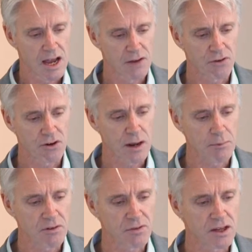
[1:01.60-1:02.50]
And for a
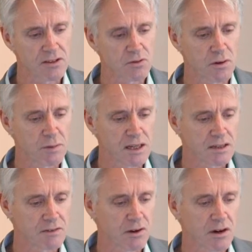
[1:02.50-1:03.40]
number of years, we've
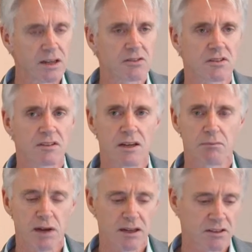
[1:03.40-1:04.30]
been very interested in
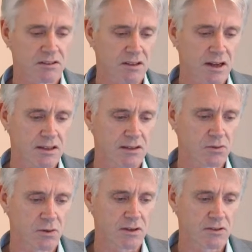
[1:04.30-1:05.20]
patients like
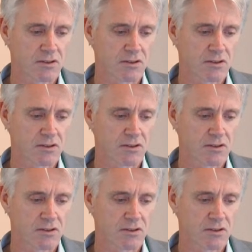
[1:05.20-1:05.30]
this one.